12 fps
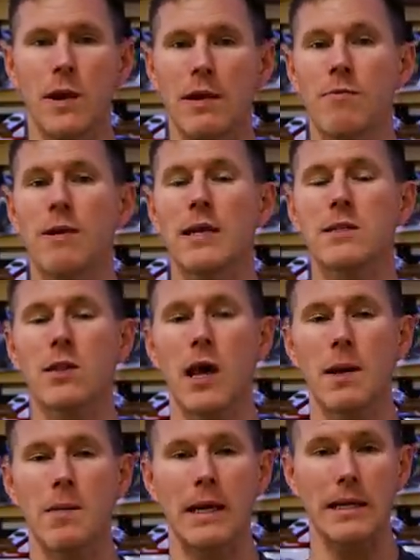invest a
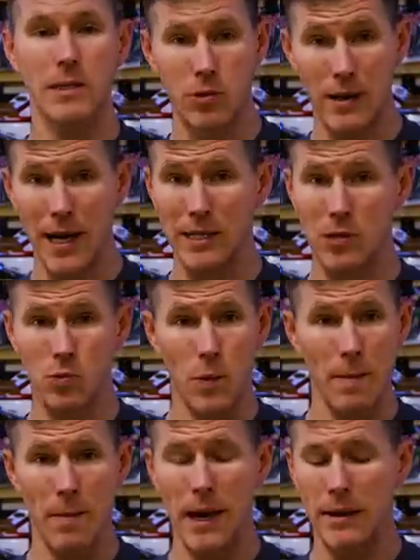lot of money into a nice
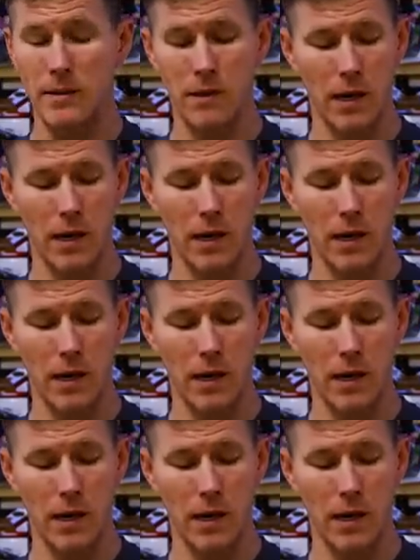swim bait,